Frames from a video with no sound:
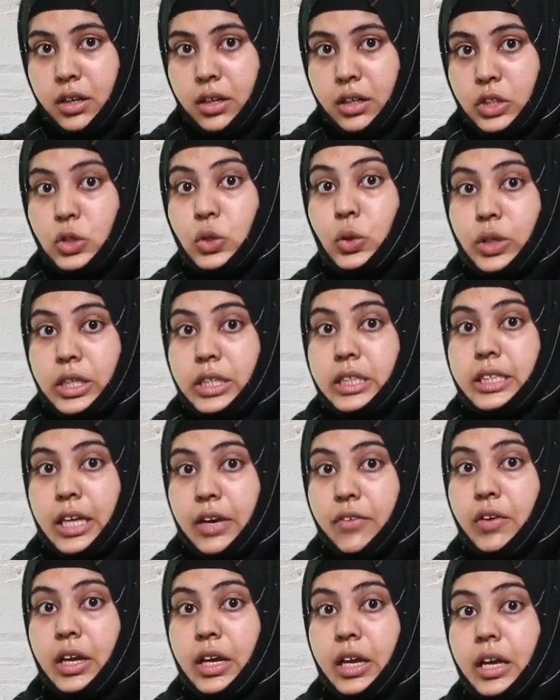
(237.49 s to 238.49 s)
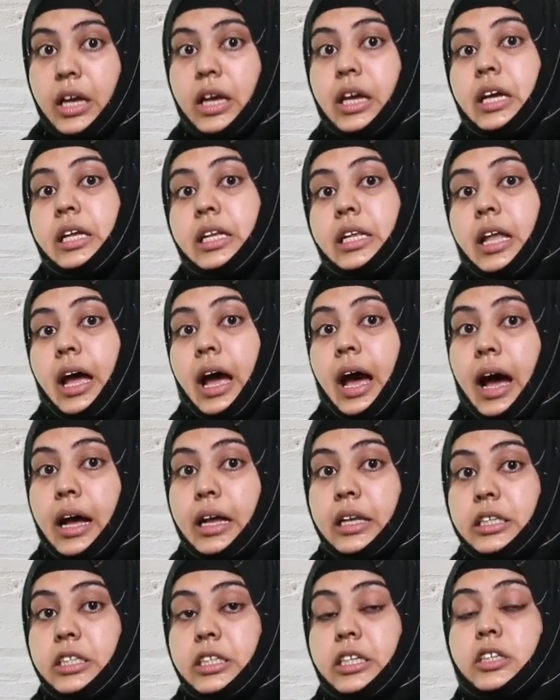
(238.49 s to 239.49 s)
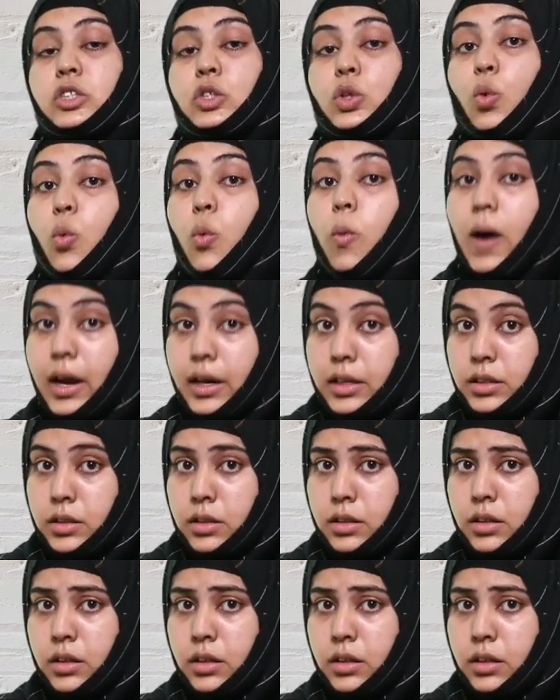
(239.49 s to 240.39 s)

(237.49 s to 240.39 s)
So it is giving the answer to what?